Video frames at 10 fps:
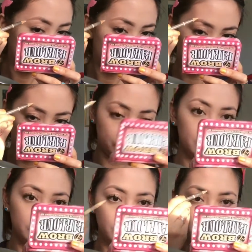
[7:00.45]
Some of
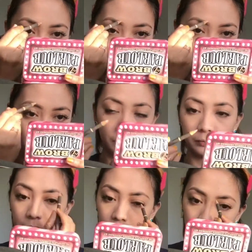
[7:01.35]
us use a pen
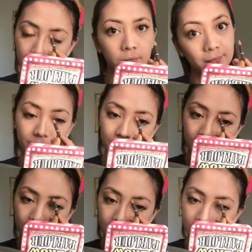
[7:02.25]
concealer, some of us
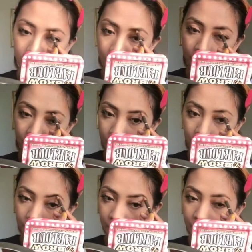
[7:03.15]
use the concealer
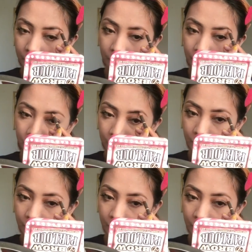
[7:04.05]
palette, depending on your